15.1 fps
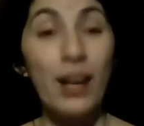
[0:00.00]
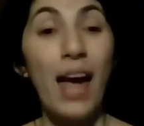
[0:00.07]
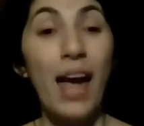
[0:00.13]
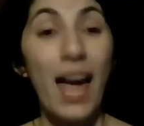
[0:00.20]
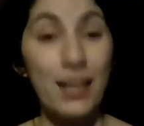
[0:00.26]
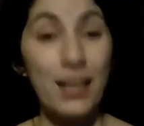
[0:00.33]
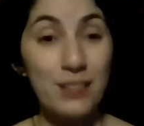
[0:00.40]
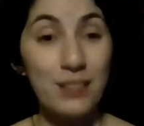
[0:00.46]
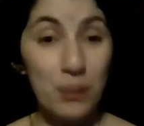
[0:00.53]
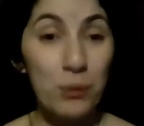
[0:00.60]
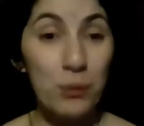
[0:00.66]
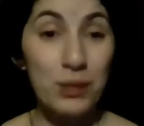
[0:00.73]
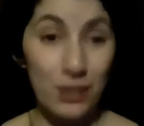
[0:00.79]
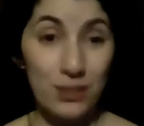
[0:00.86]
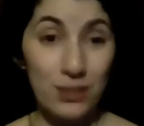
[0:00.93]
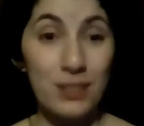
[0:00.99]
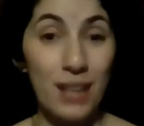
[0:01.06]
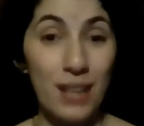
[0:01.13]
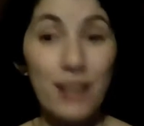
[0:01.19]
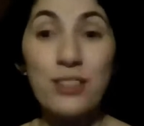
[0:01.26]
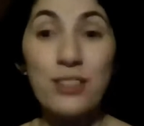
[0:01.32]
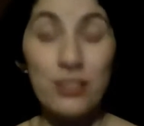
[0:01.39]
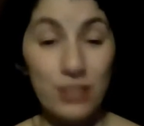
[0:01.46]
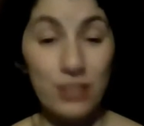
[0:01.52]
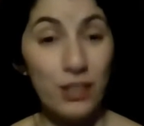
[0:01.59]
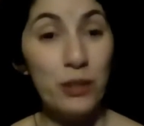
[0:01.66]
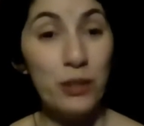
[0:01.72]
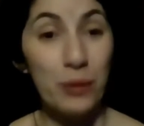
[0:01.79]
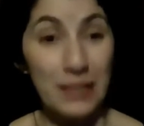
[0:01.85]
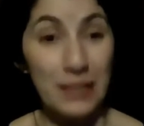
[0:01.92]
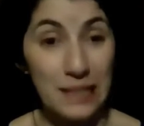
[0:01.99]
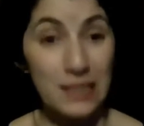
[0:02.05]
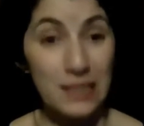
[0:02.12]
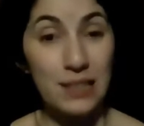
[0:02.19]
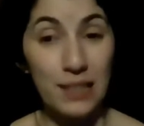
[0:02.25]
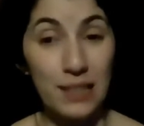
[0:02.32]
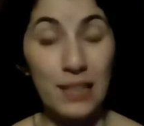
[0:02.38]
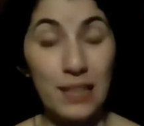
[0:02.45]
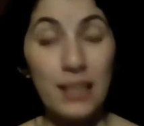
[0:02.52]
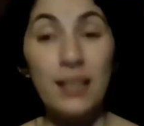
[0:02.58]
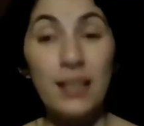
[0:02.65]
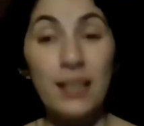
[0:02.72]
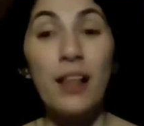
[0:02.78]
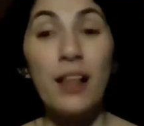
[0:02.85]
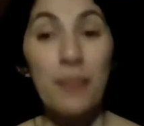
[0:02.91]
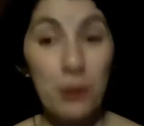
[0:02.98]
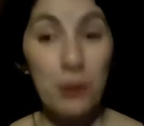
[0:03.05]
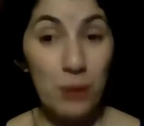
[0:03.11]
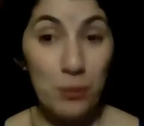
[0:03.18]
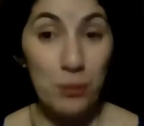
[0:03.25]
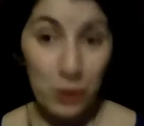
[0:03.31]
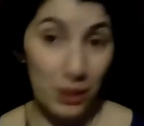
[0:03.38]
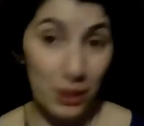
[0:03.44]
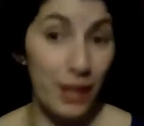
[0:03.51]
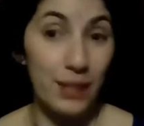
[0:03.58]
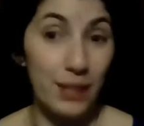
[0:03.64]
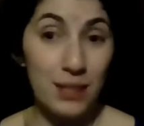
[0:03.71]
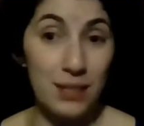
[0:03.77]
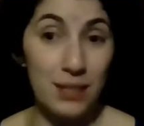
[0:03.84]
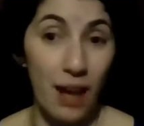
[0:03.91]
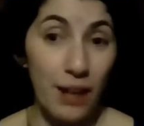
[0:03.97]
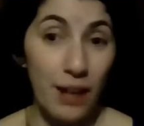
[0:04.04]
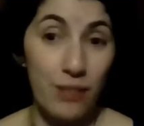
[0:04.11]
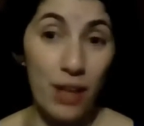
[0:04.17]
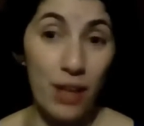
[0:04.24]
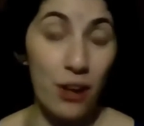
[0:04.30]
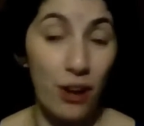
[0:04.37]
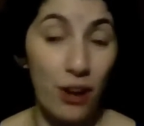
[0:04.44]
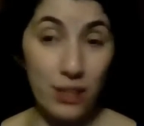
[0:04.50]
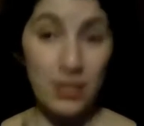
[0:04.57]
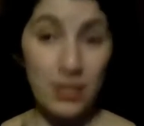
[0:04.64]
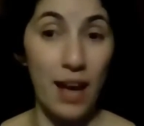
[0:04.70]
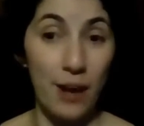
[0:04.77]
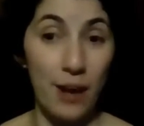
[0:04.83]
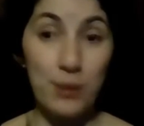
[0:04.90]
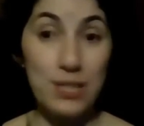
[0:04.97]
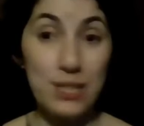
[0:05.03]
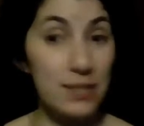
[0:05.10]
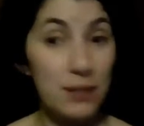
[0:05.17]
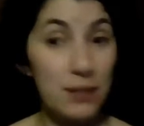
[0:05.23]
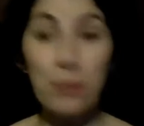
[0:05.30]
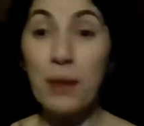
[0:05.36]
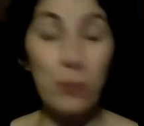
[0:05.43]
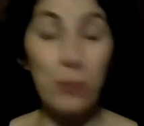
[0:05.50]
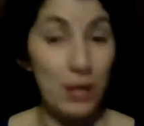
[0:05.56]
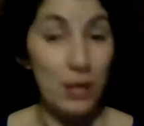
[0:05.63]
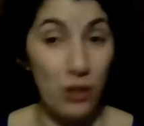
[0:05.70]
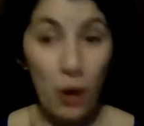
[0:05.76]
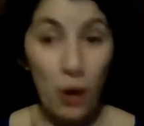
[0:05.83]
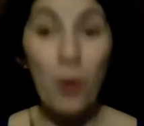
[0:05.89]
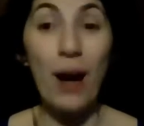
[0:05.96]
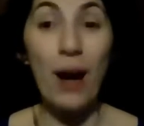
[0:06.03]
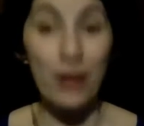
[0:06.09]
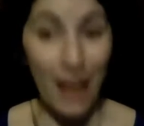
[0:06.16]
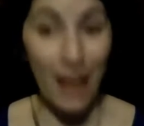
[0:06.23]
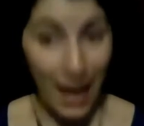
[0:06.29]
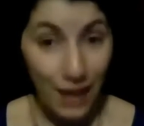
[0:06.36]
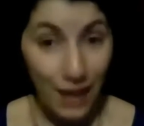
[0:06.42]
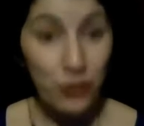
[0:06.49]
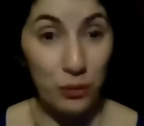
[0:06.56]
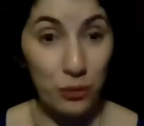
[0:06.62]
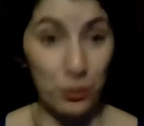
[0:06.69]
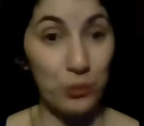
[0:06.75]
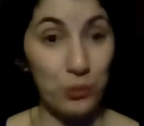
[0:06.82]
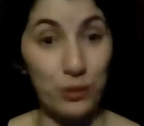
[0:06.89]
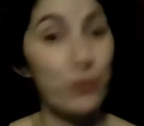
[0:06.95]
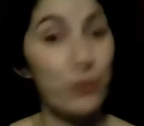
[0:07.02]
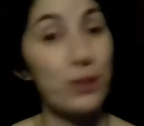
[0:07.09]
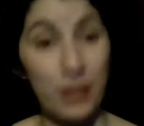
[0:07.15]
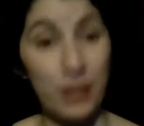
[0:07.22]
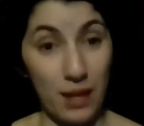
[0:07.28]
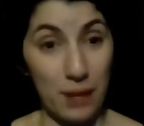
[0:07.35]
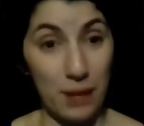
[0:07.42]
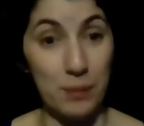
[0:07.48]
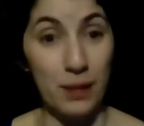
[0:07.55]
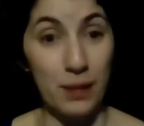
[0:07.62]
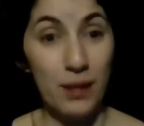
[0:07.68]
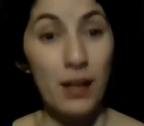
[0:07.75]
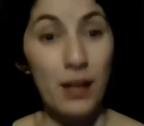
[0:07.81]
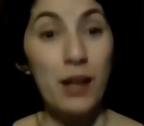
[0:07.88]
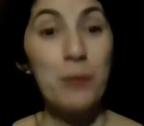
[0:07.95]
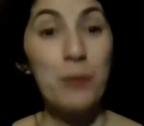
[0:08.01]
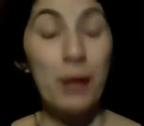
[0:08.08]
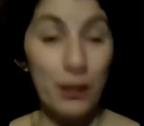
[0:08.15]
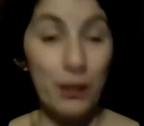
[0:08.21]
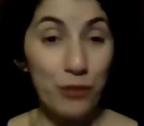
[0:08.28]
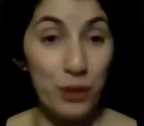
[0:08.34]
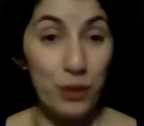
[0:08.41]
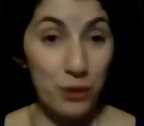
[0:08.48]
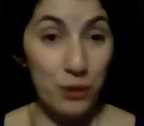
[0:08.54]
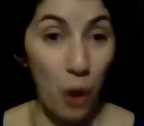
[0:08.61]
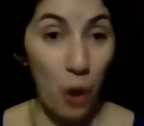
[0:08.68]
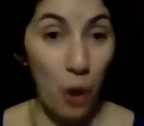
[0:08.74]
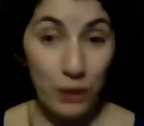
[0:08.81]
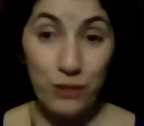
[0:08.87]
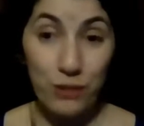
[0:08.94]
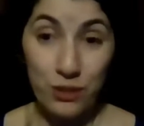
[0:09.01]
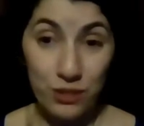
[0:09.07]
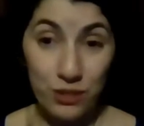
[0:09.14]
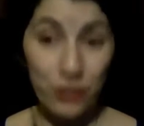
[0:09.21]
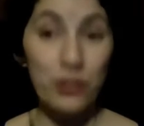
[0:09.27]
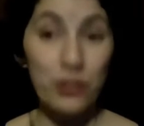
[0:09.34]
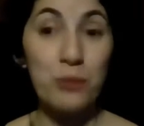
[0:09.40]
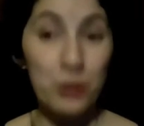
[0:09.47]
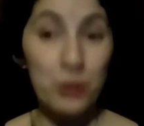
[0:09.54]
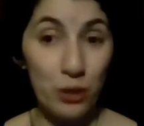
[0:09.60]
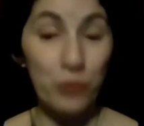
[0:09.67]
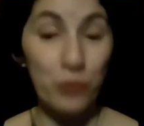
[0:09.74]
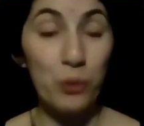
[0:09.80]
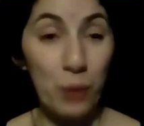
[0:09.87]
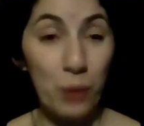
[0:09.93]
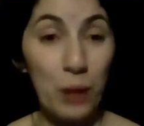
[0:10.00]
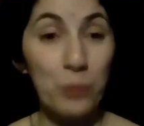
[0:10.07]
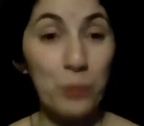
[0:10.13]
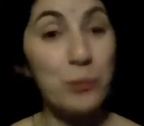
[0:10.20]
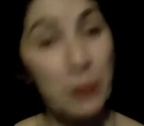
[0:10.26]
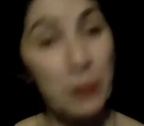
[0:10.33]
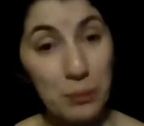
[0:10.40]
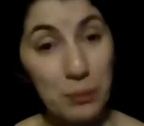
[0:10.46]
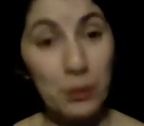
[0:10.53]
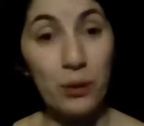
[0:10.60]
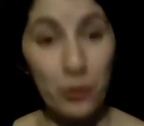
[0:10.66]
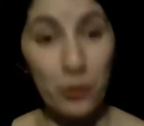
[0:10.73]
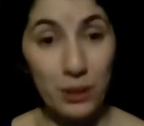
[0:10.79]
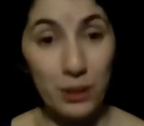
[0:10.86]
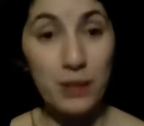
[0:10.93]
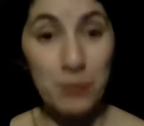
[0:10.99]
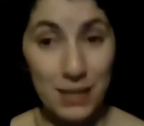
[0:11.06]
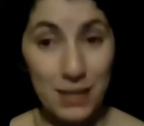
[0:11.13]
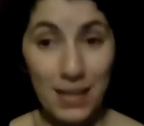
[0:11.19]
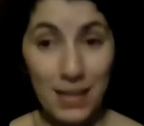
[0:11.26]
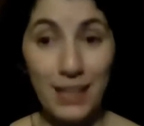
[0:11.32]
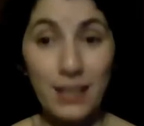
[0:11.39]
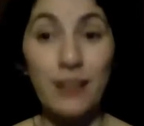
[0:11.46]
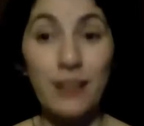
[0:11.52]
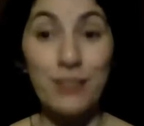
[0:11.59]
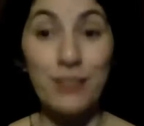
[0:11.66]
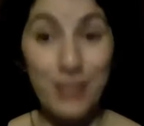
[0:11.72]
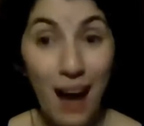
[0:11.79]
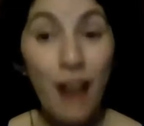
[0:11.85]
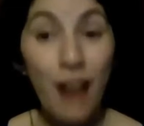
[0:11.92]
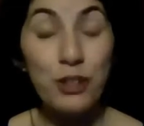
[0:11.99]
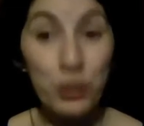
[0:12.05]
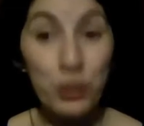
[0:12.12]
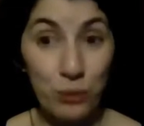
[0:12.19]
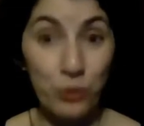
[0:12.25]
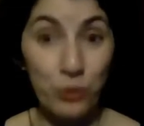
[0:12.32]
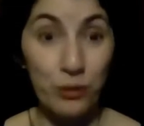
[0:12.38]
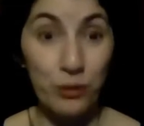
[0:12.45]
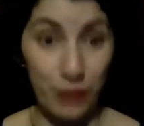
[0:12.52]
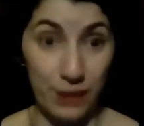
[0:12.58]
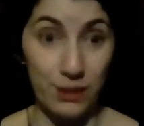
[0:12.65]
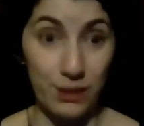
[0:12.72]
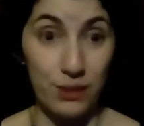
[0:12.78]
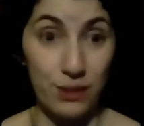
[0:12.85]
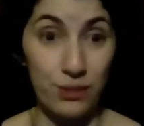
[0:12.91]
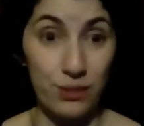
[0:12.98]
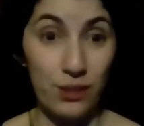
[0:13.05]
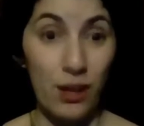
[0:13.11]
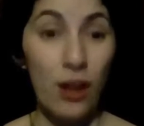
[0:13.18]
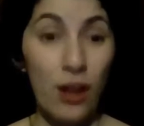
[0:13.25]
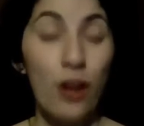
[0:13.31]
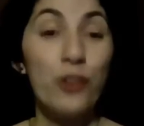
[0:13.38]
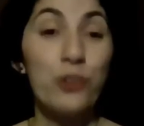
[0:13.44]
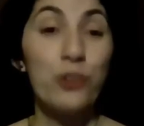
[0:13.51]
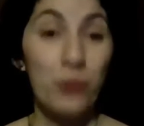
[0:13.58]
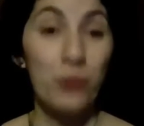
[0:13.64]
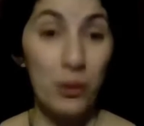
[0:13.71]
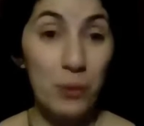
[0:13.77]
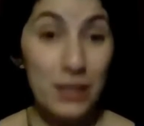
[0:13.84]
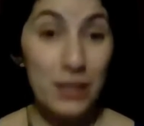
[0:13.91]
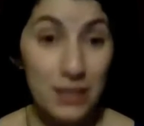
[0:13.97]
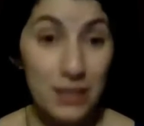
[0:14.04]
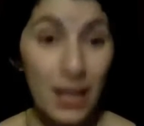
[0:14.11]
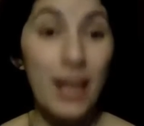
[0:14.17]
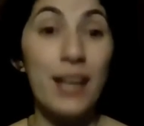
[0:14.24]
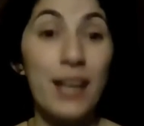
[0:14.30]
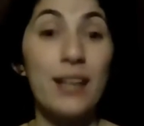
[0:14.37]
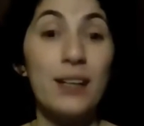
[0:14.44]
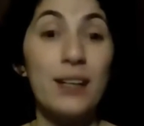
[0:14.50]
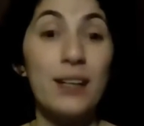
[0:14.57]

and someone doesn't get to see you instantly, you are more likely to die of that heart attack, which is something we know how to handle most of the time. But if the system is overwhelmed, people are going to be dying of not coronavirus. So when we say